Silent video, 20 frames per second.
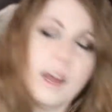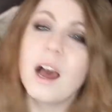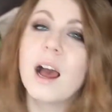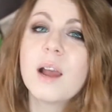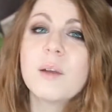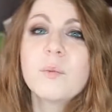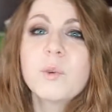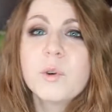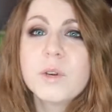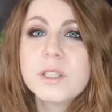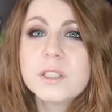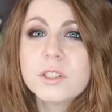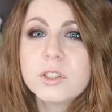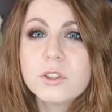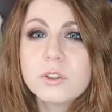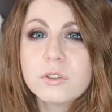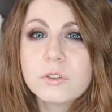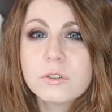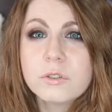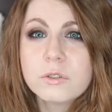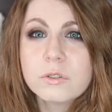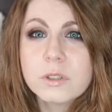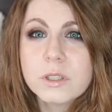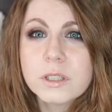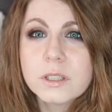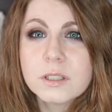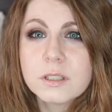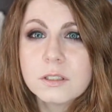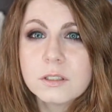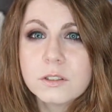I'm going to
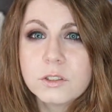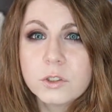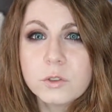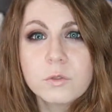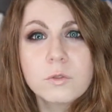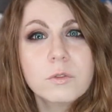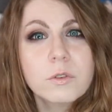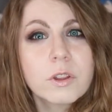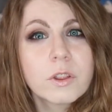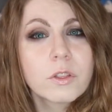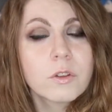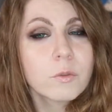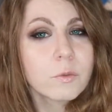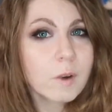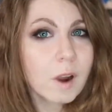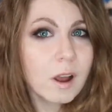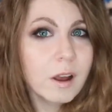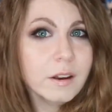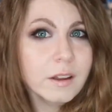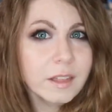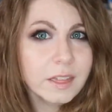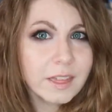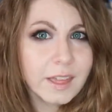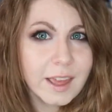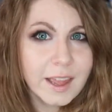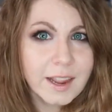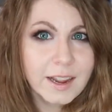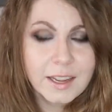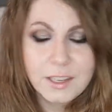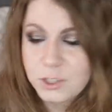do the wrong
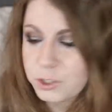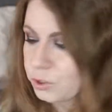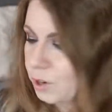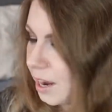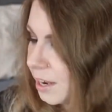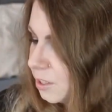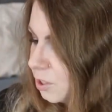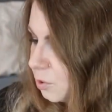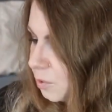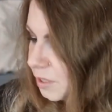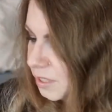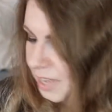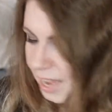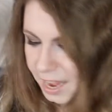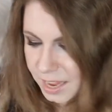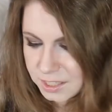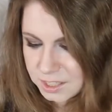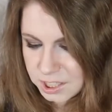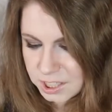thing and try to attach